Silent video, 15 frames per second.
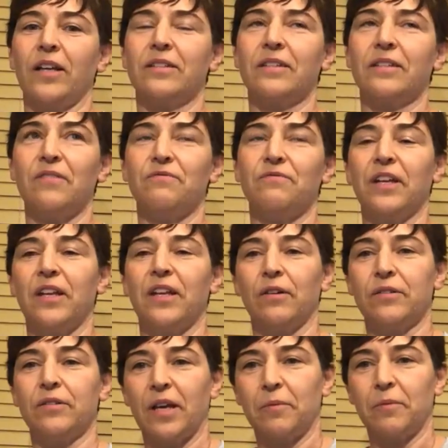they
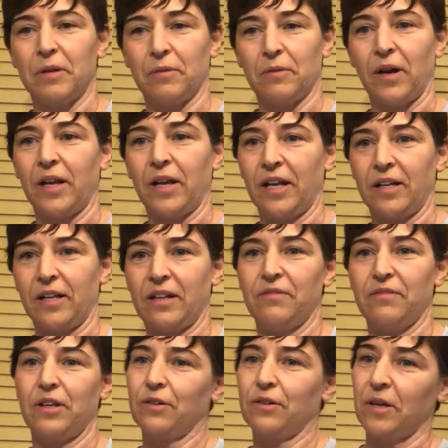videotaped me running. They
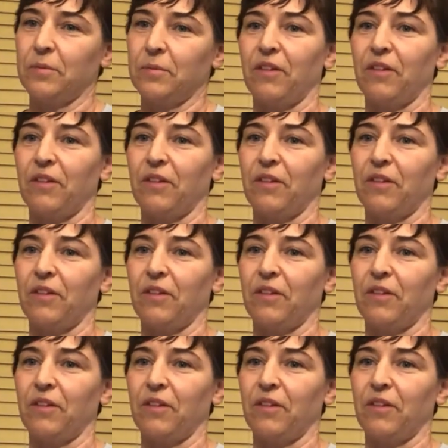videotaped